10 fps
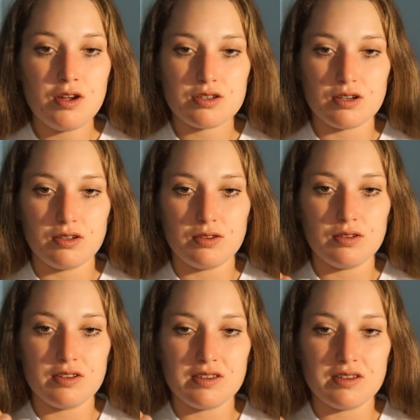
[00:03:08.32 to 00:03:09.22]
So
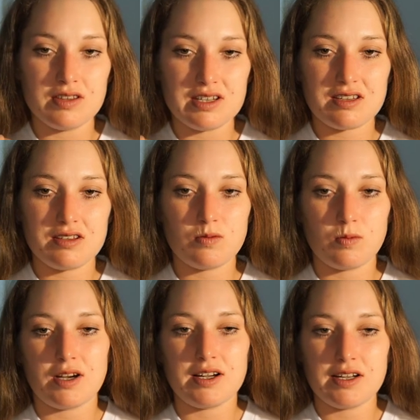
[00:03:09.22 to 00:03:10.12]
this is
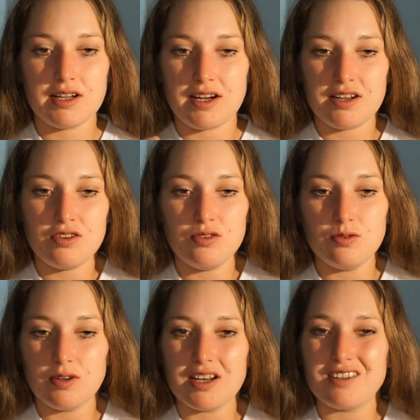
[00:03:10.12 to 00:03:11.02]
why I
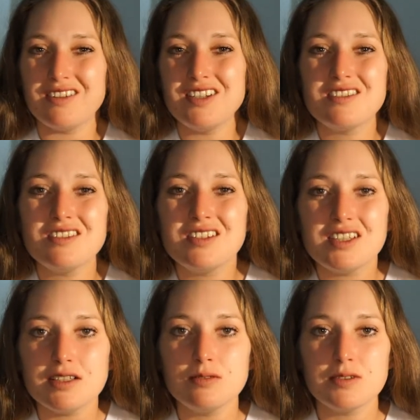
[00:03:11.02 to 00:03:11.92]
knew I don't need to
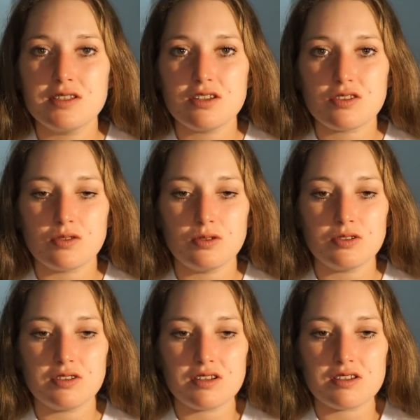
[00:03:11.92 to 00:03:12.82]
deal with this
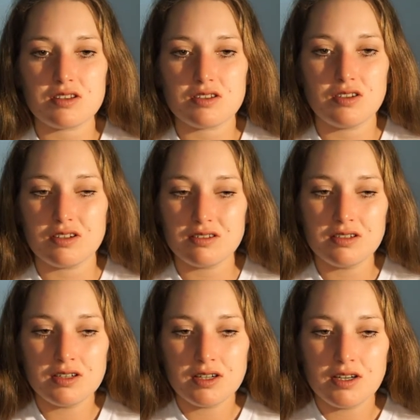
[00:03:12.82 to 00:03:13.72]
thought. This is not
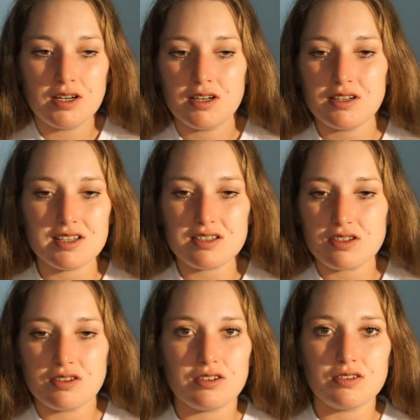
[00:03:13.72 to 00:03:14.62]

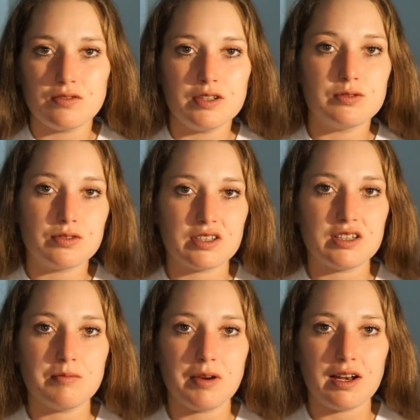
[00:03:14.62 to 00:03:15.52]
a real thing
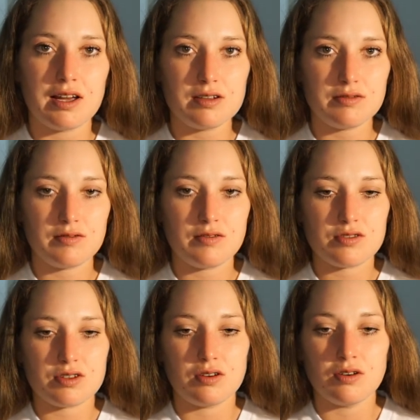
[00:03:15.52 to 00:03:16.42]
in my life.
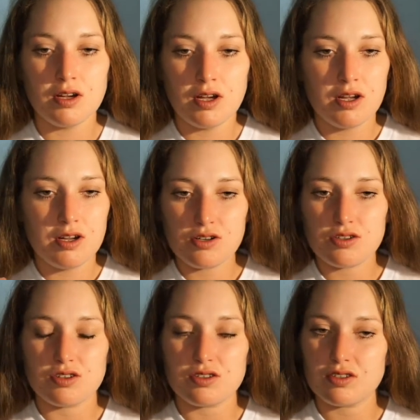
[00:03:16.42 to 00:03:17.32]
So
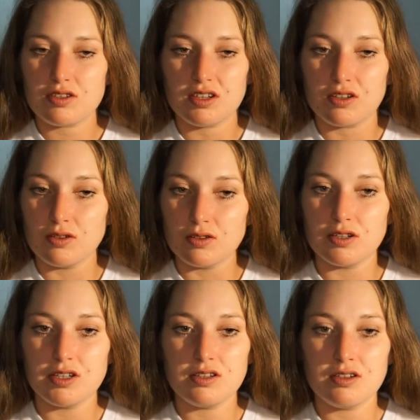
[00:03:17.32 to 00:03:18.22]
just ignore
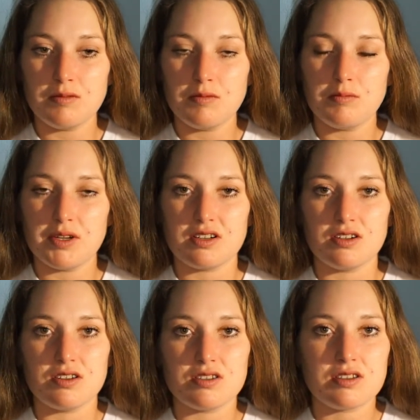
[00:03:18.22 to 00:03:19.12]
it,
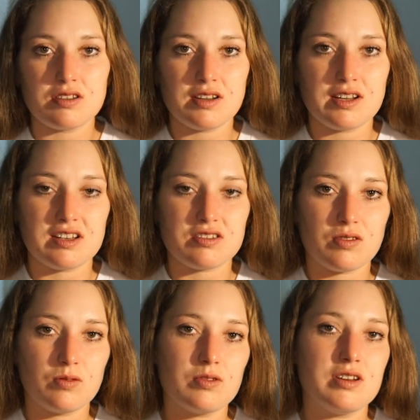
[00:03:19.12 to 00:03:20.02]
because it's
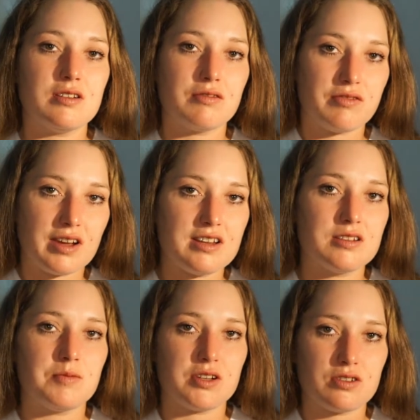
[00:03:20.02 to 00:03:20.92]
only a
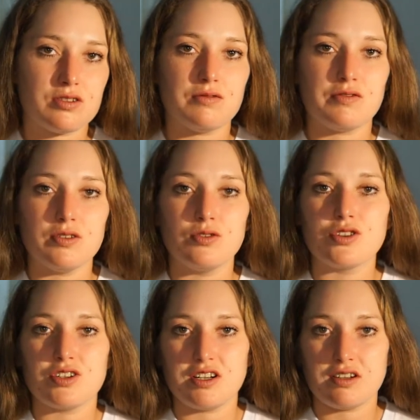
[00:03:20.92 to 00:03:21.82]
phase, because you feel
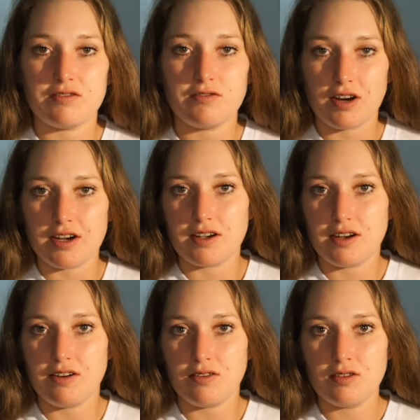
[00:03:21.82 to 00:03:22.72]
shit right
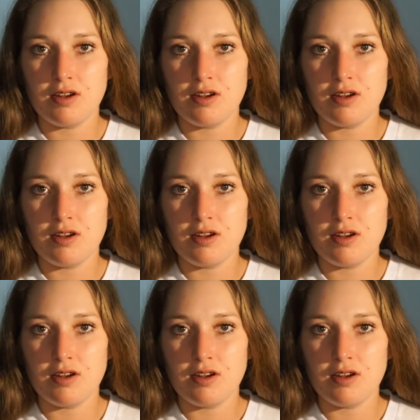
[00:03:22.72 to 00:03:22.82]
now.